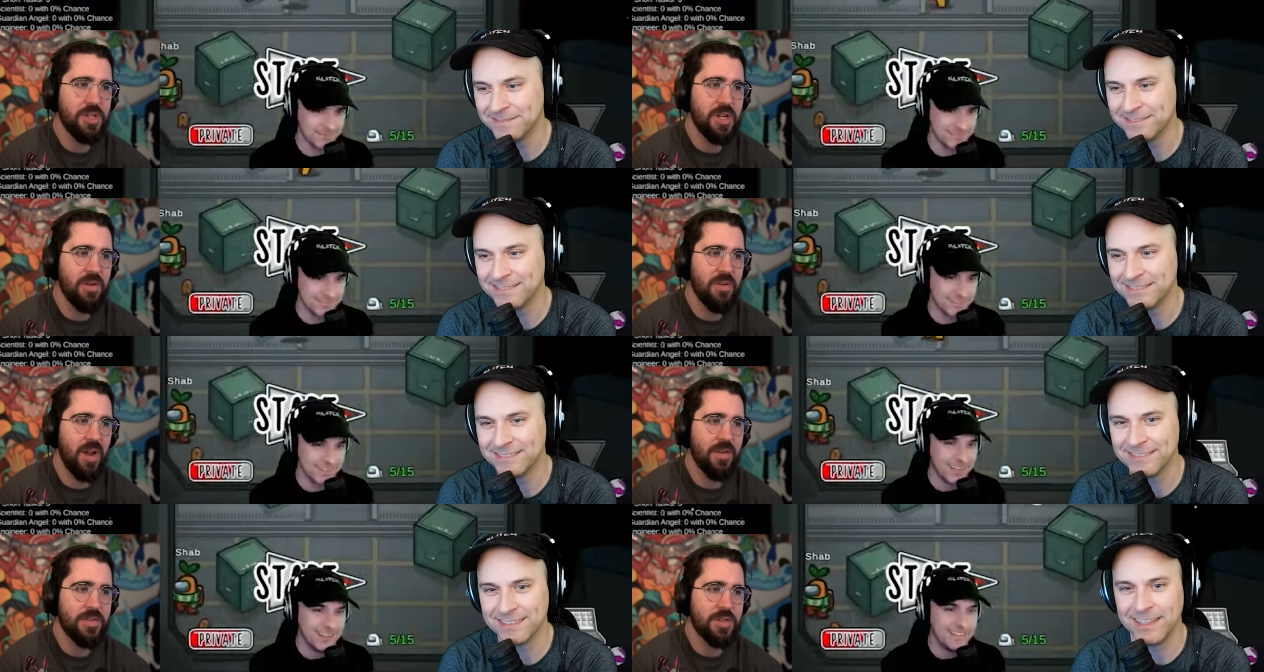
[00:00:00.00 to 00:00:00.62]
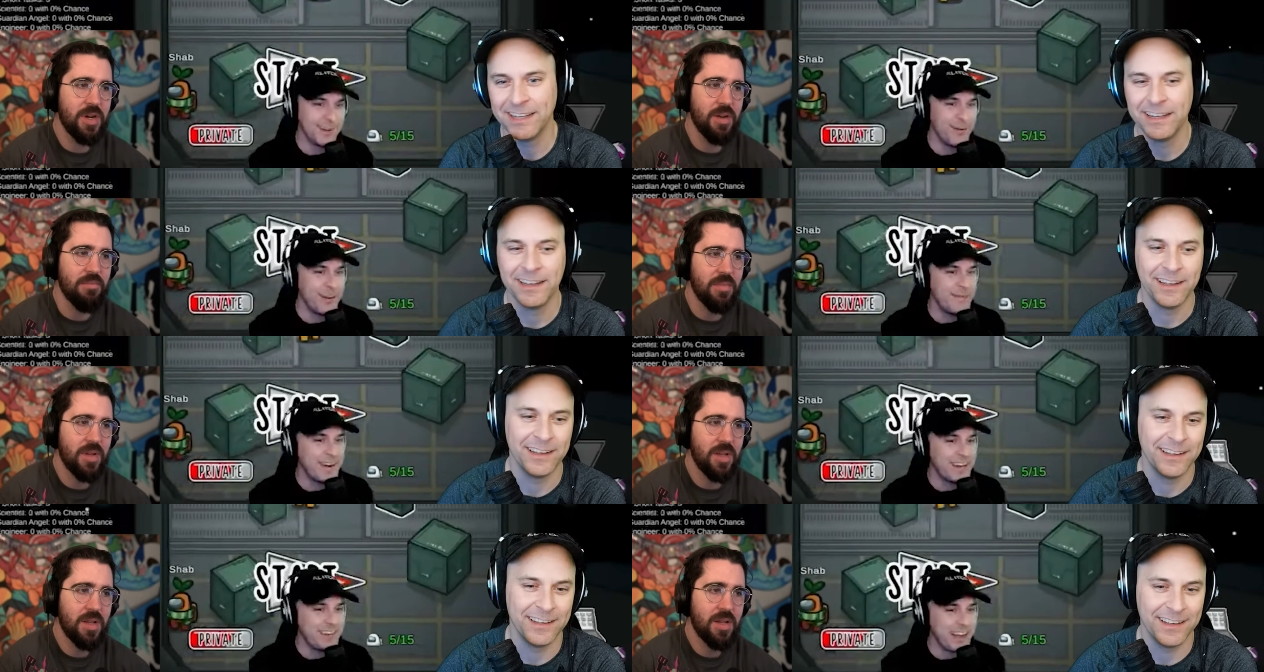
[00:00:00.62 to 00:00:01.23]
Speaker 1: she doing off stream?
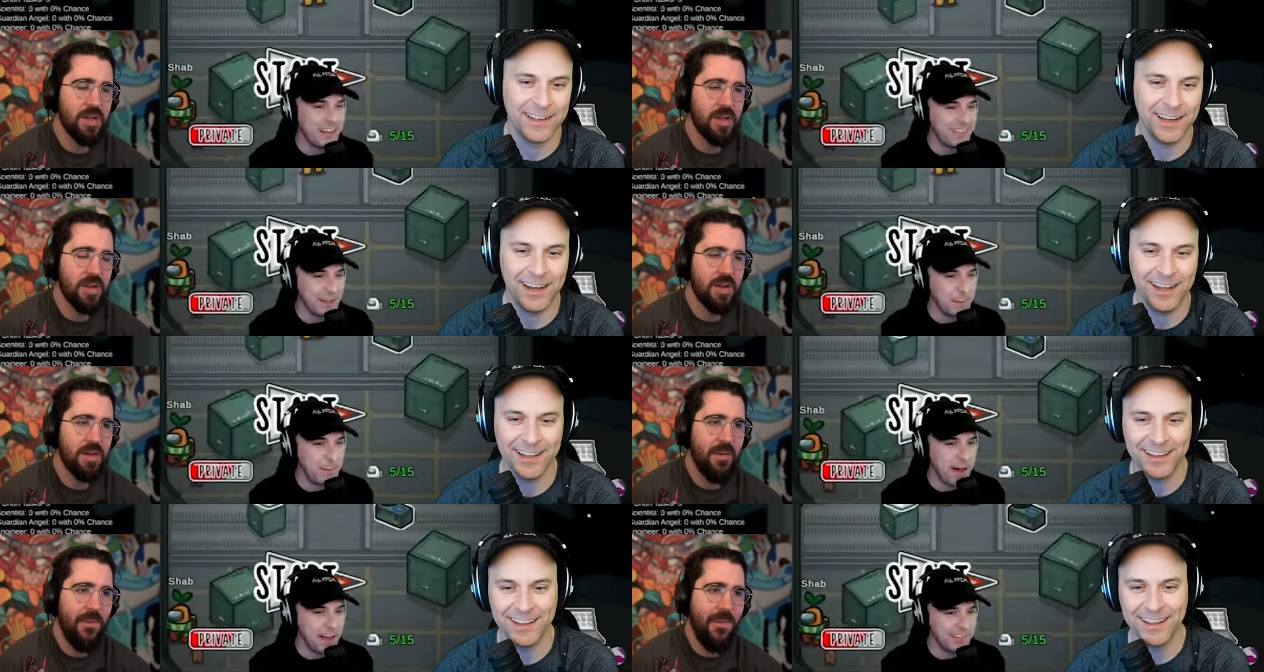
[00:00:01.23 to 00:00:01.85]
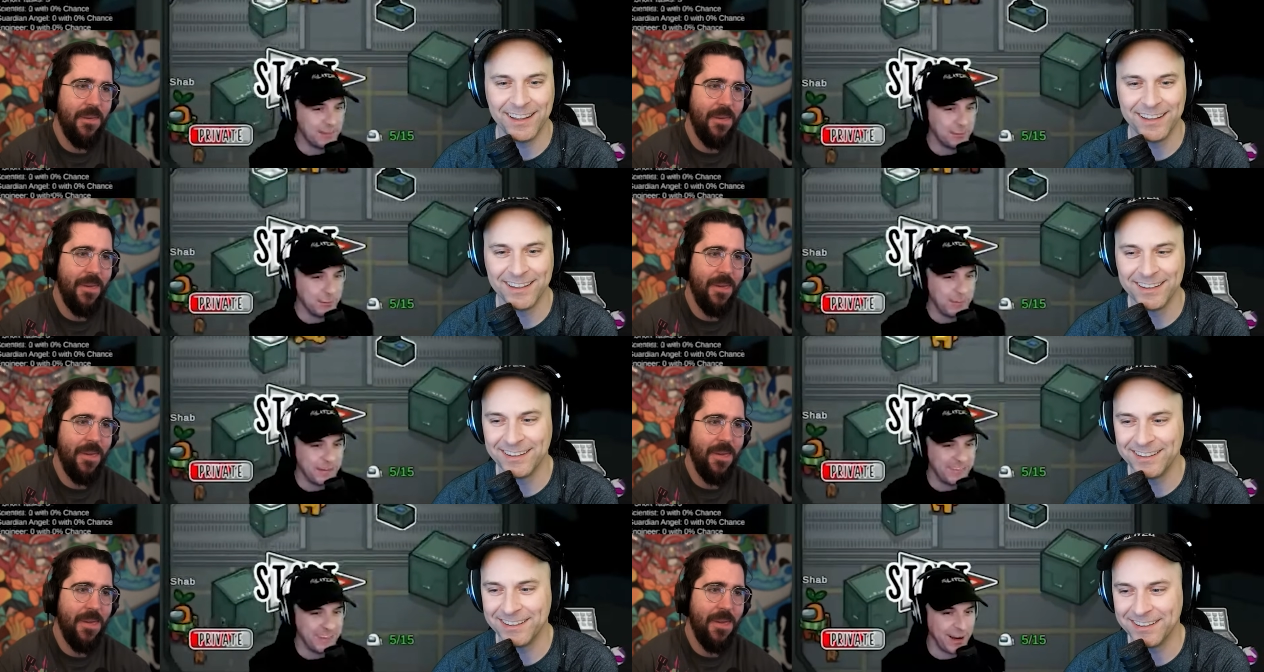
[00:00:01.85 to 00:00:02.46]
Someone in my chat said Pasta
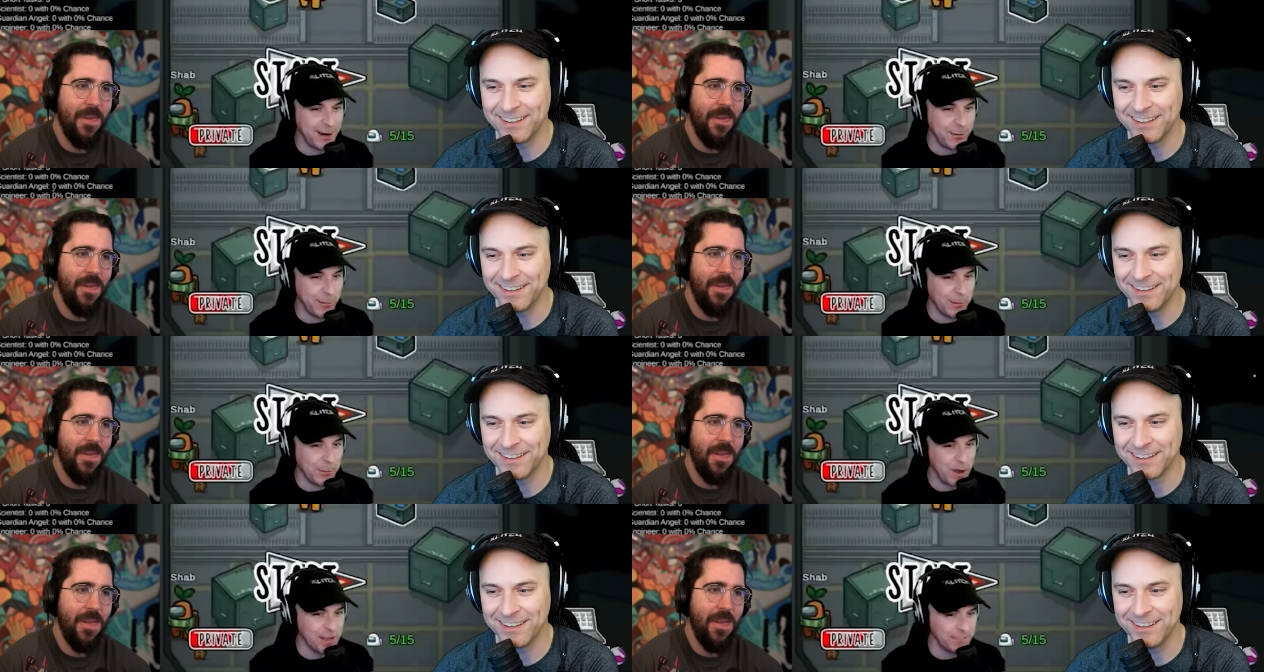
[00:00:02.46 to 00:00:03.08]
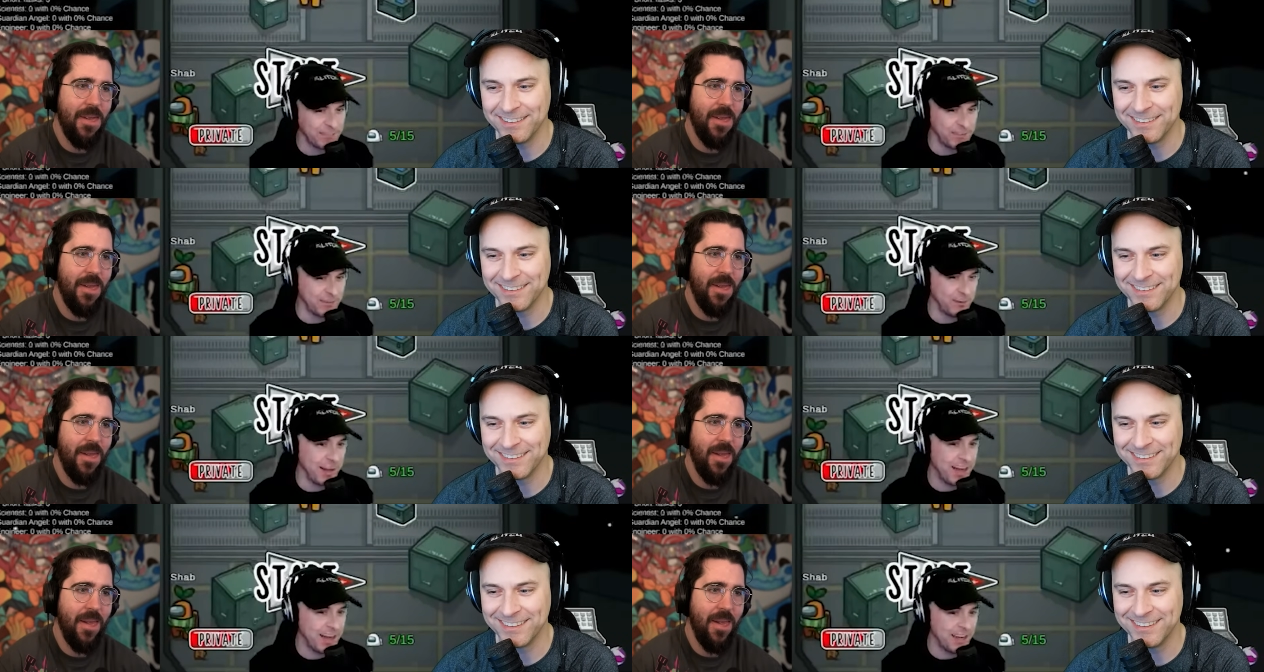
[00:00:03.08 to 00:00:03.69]
would be a terrible
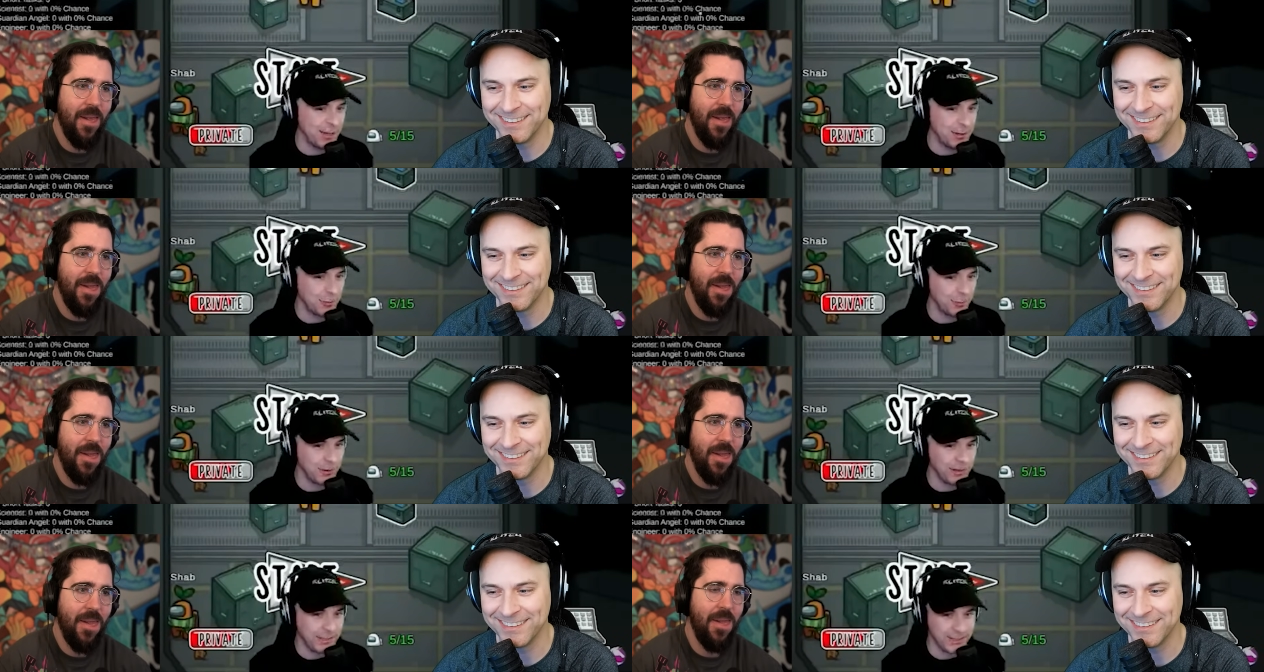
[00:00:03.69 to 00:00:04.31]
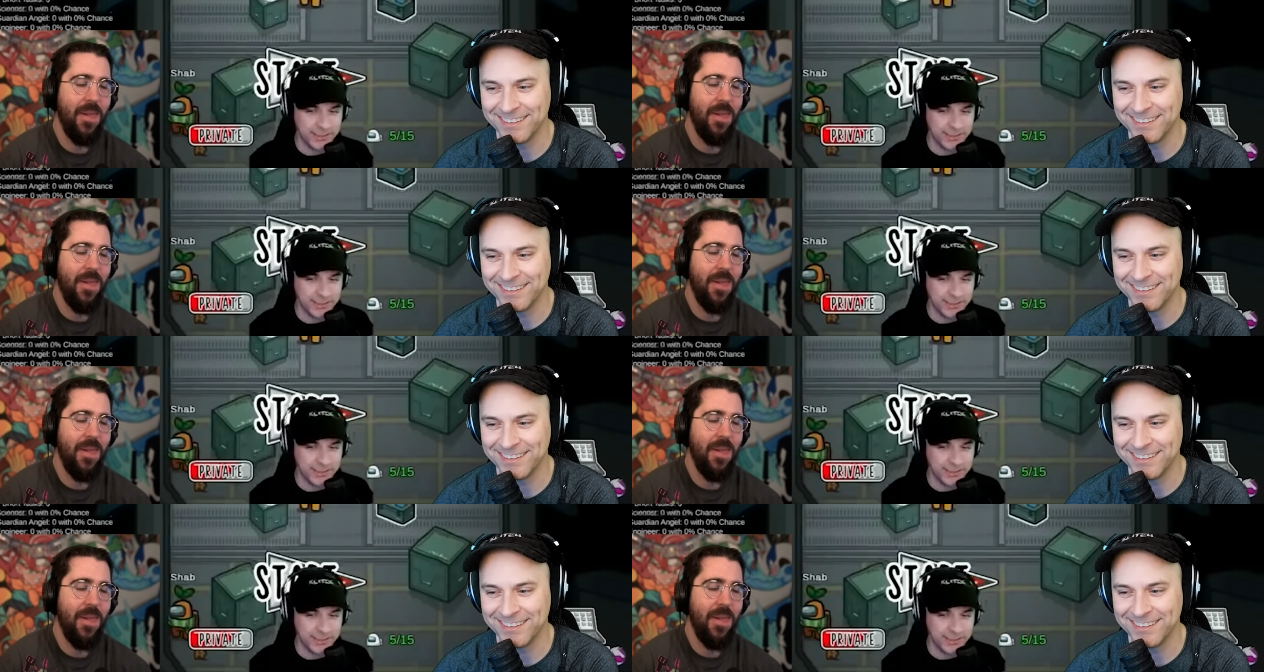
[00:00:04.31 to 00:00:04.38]
prostitute. I agree.